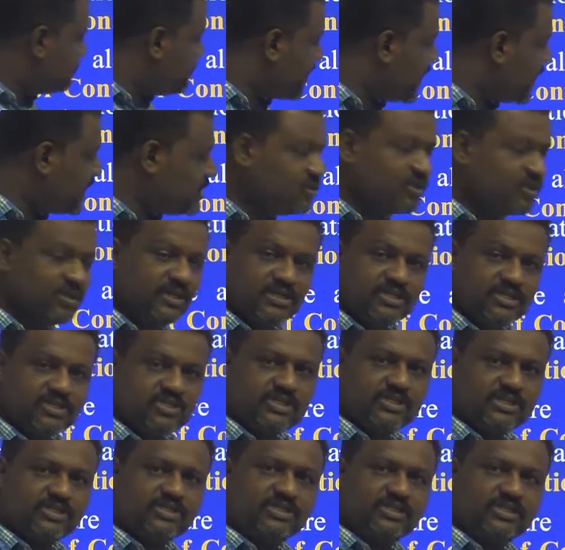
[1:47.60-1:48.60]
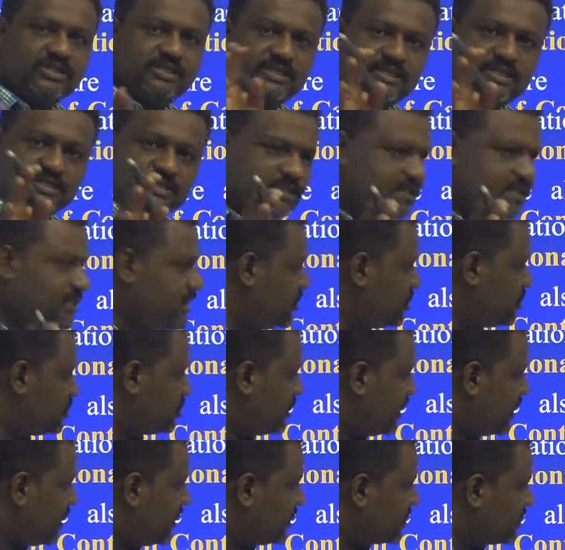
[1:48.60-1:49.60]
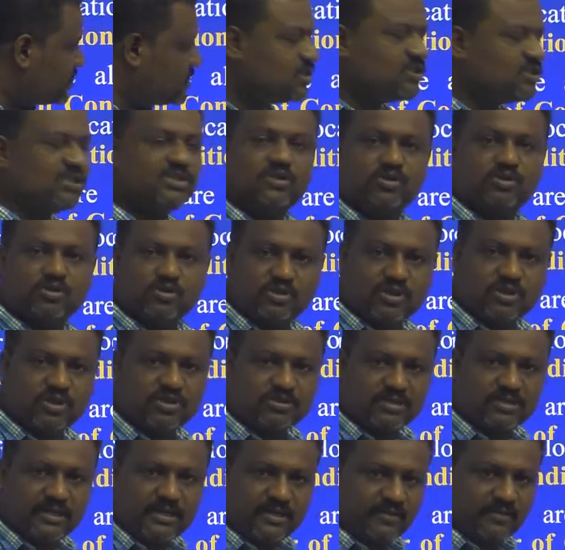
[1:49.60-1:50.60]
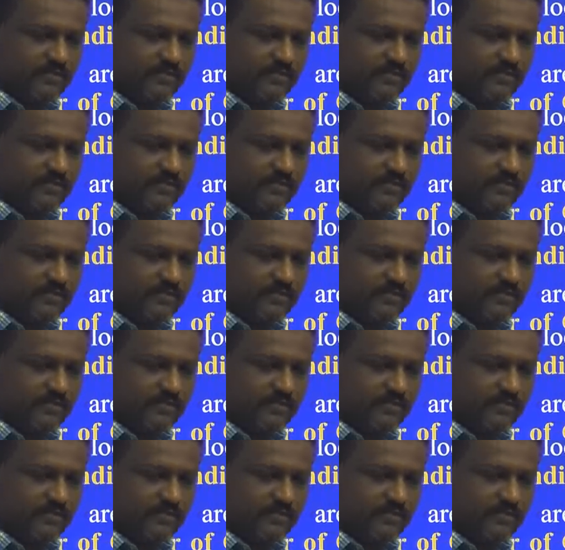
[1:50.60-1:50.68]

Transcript: branching instruction destination address is at 2000,